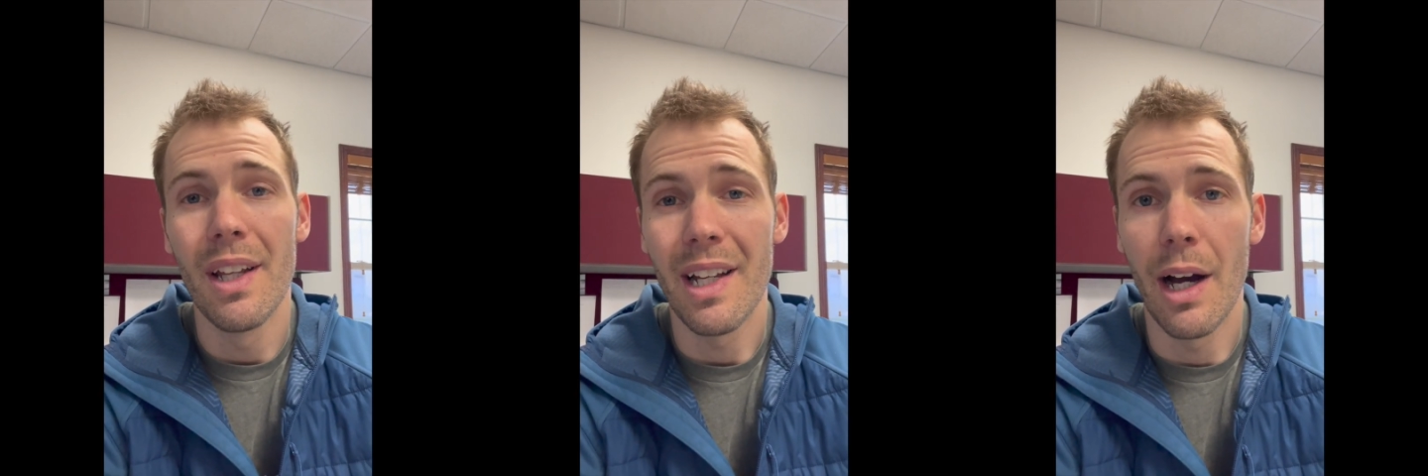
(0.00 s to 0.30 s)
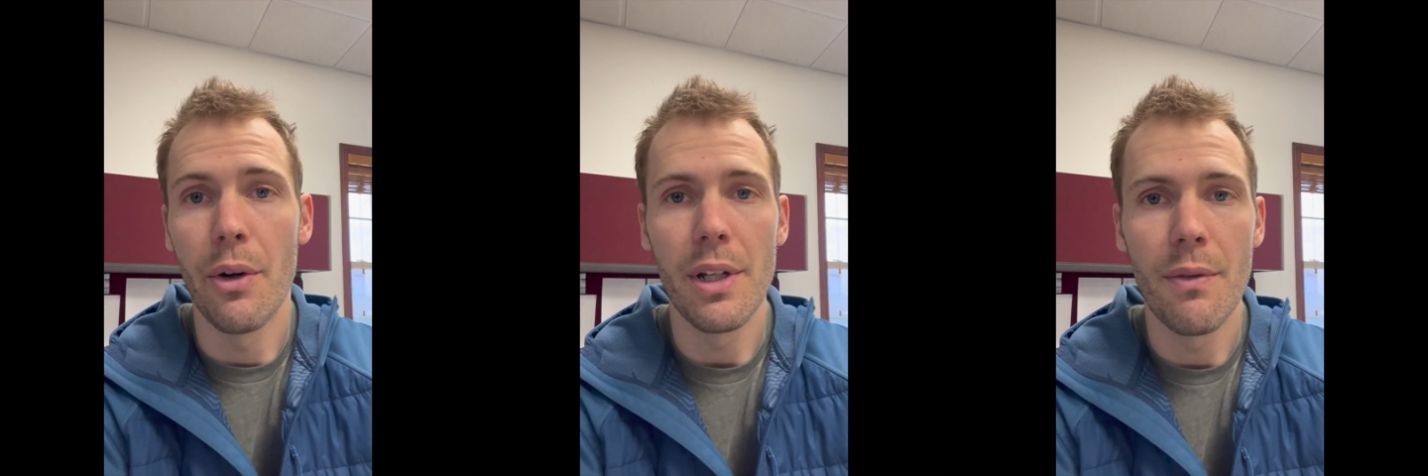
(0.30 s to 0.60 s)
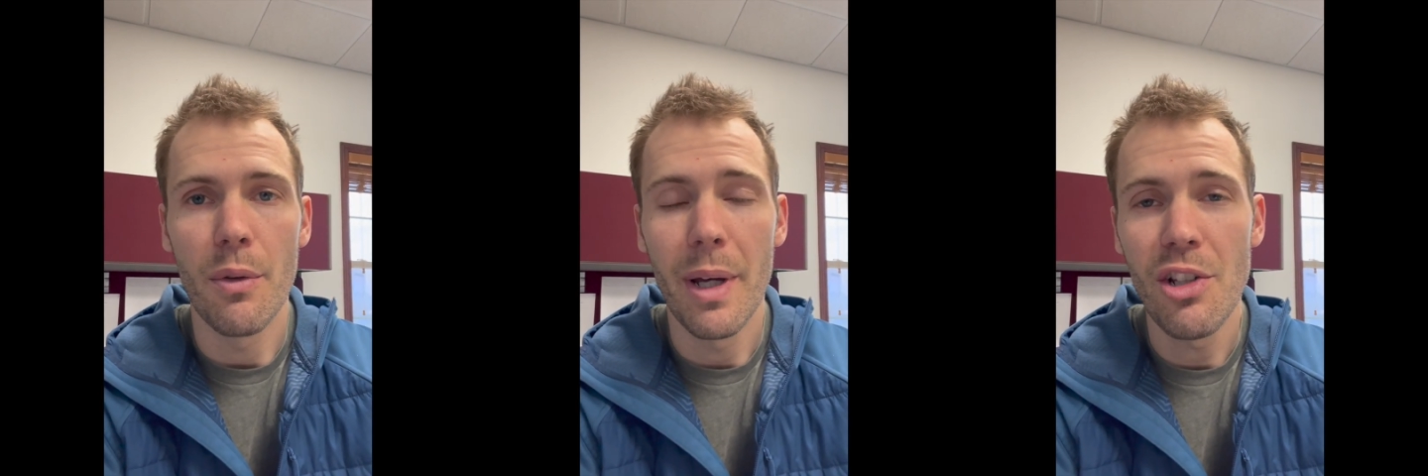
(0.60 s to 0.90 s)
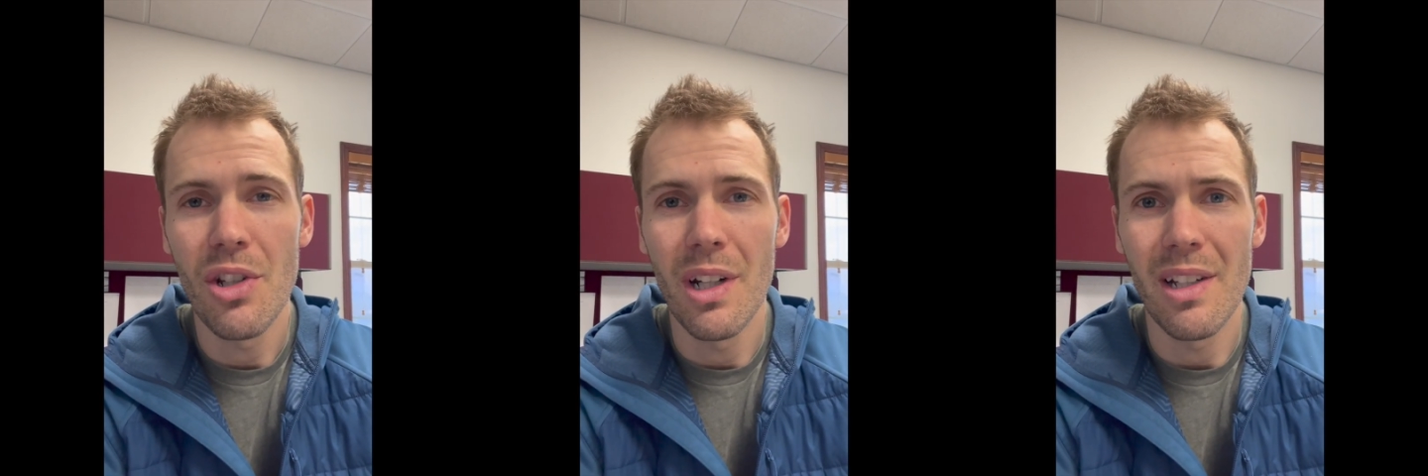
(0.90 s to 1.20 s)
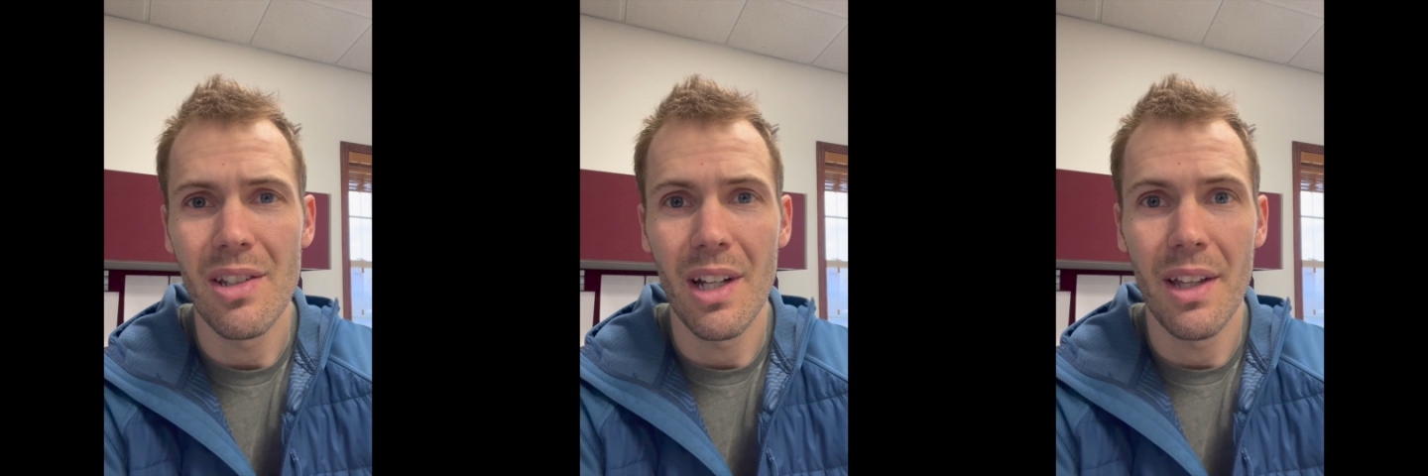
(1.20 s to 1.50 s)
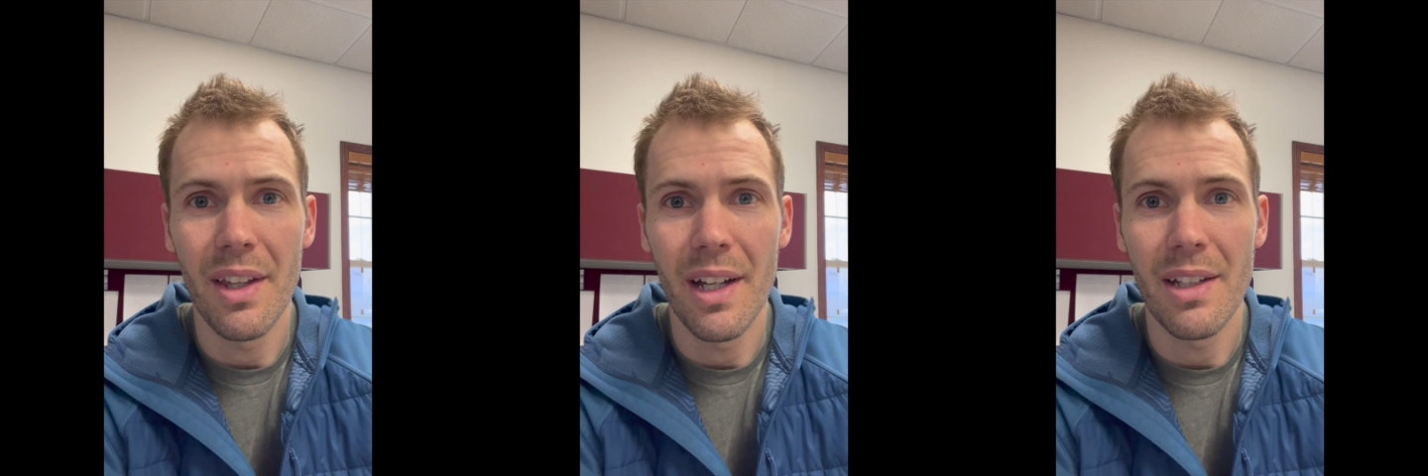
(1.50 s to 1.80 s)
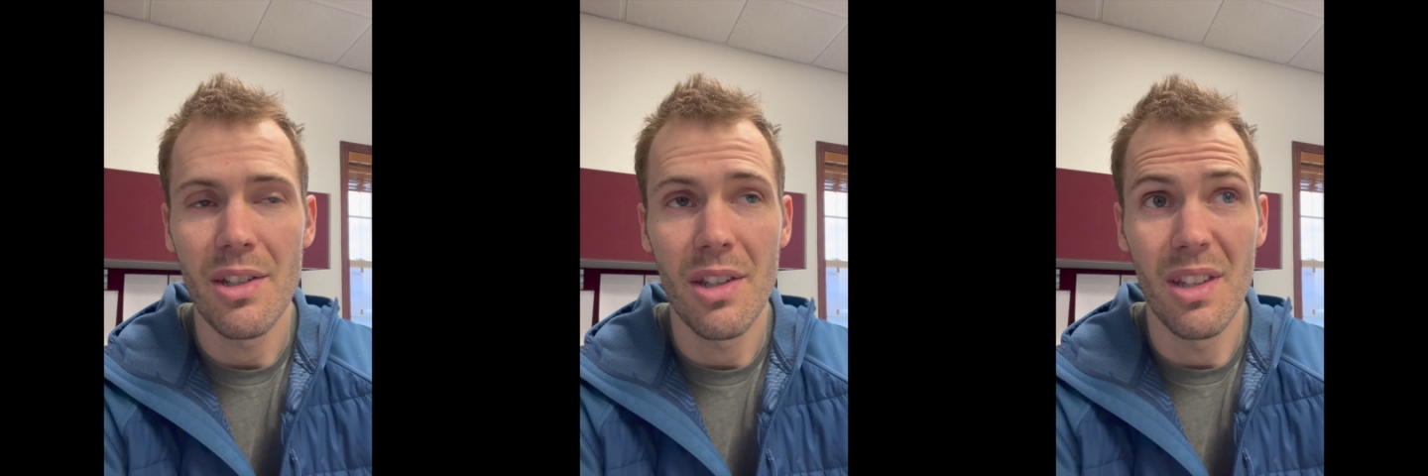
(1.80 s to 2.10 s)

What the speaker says: county information, I saw that